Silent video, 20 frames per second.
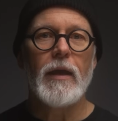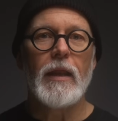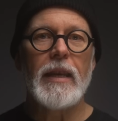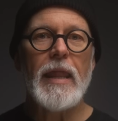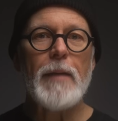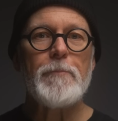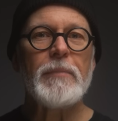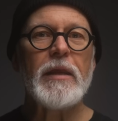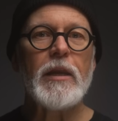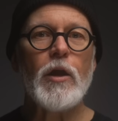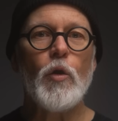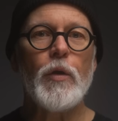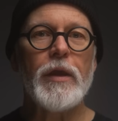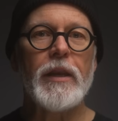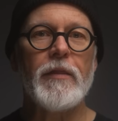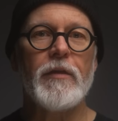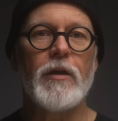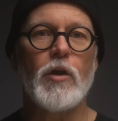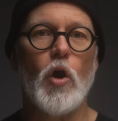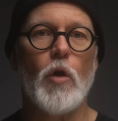let me know in
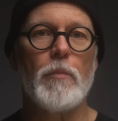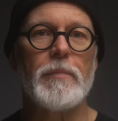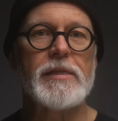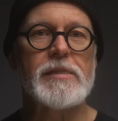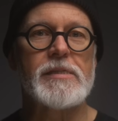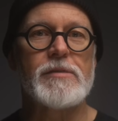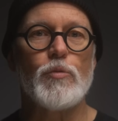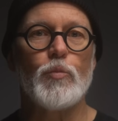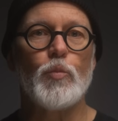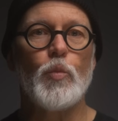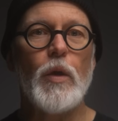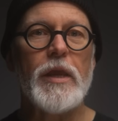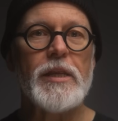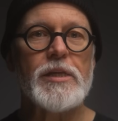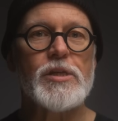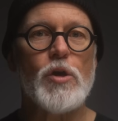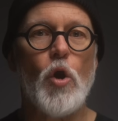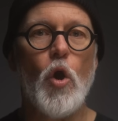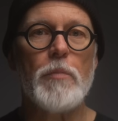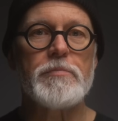the comments
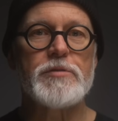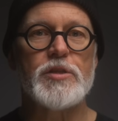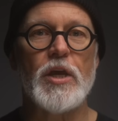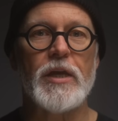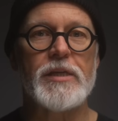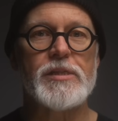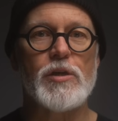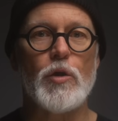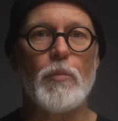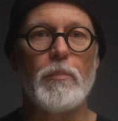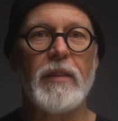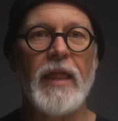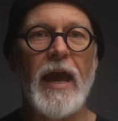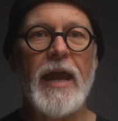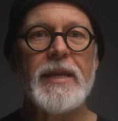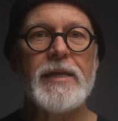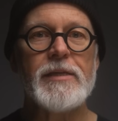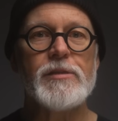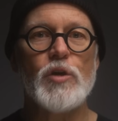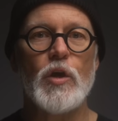which objects you're
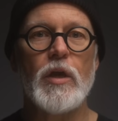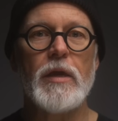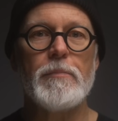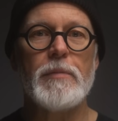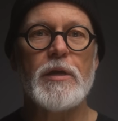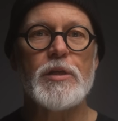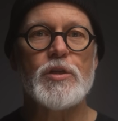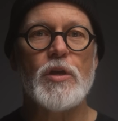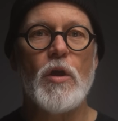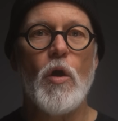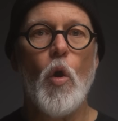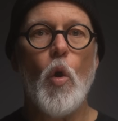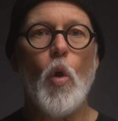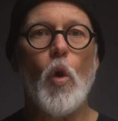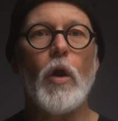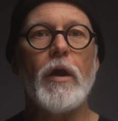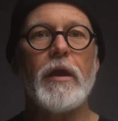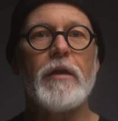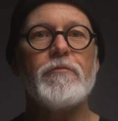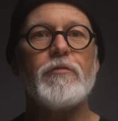planning to image
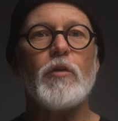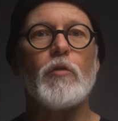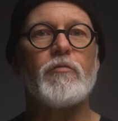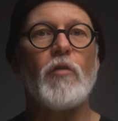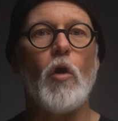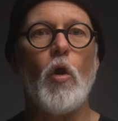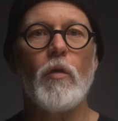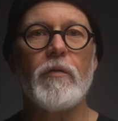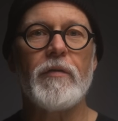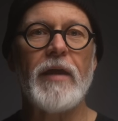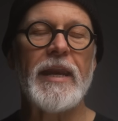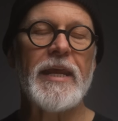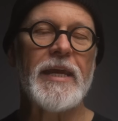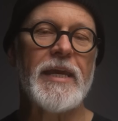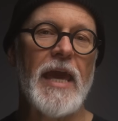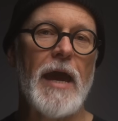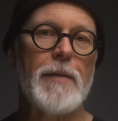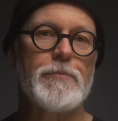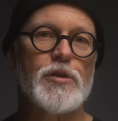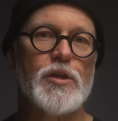or if you've already
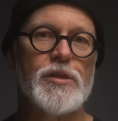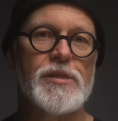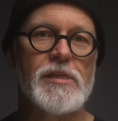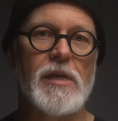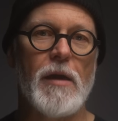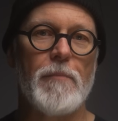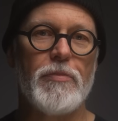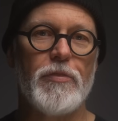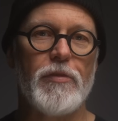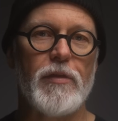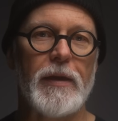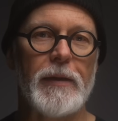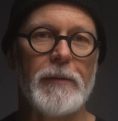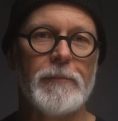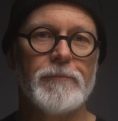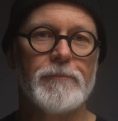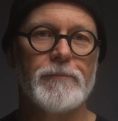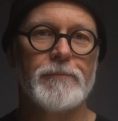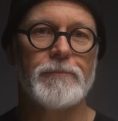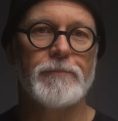captured something.
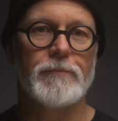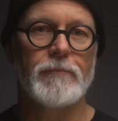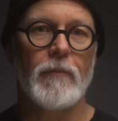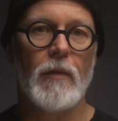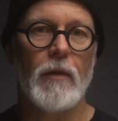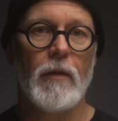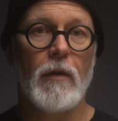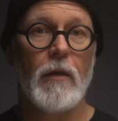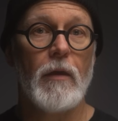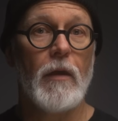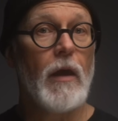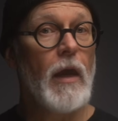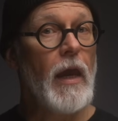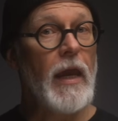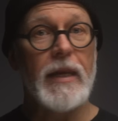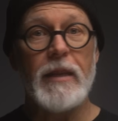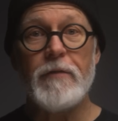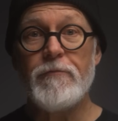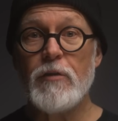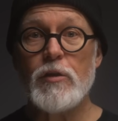
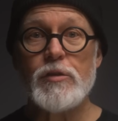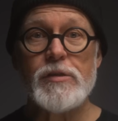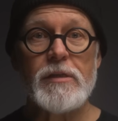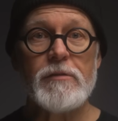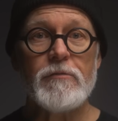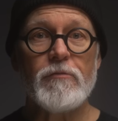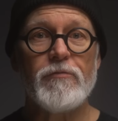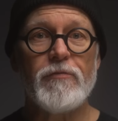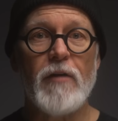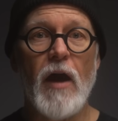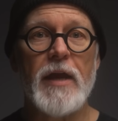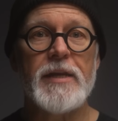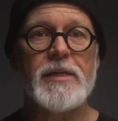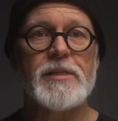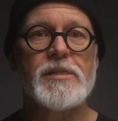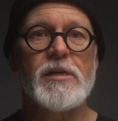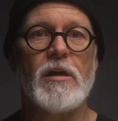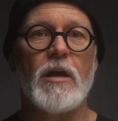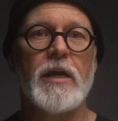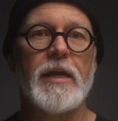And if you didn't find a
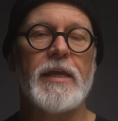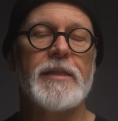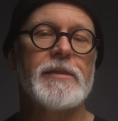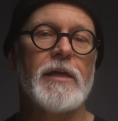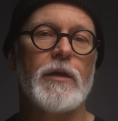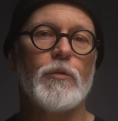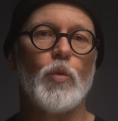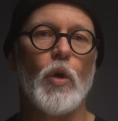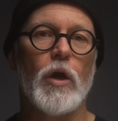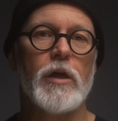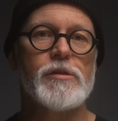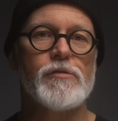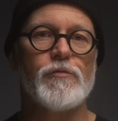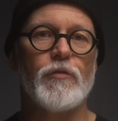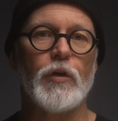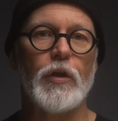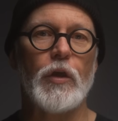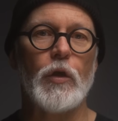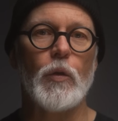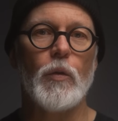target that works
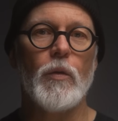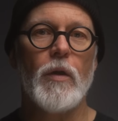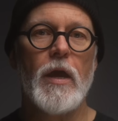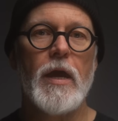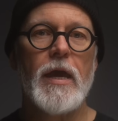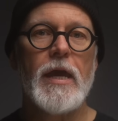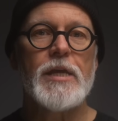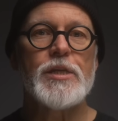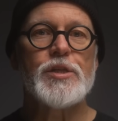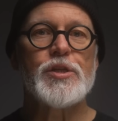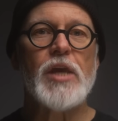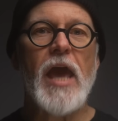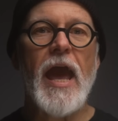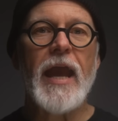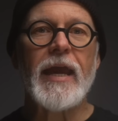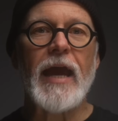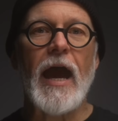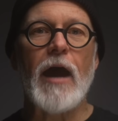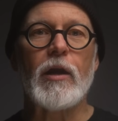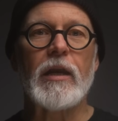for you,
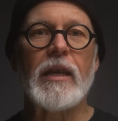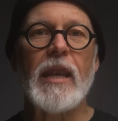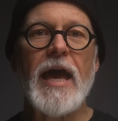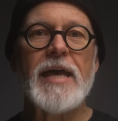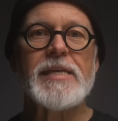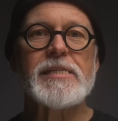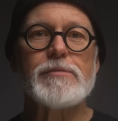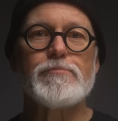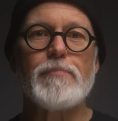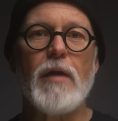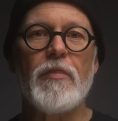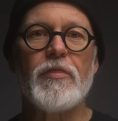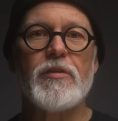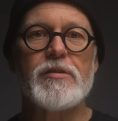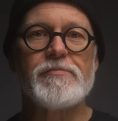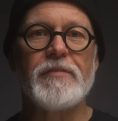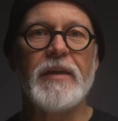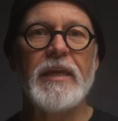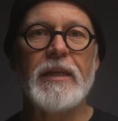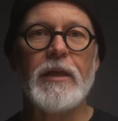check out last month's
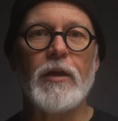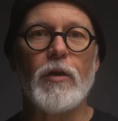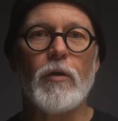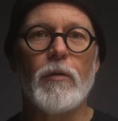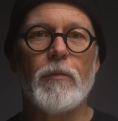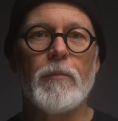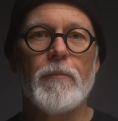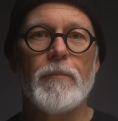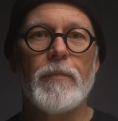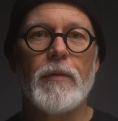video.